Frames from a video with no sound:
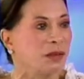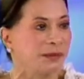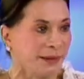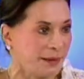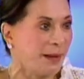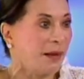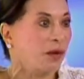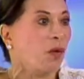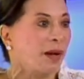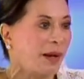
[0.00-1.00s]
That's
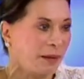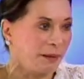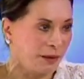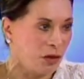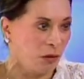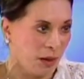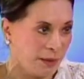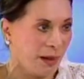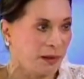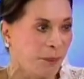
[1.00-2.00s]
another, you know,
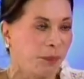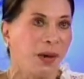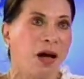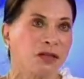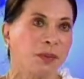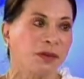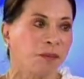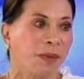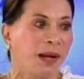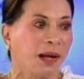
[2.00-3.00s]
another yeah. pronouncement of
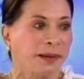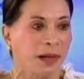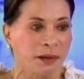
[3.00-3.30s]
Malacanang.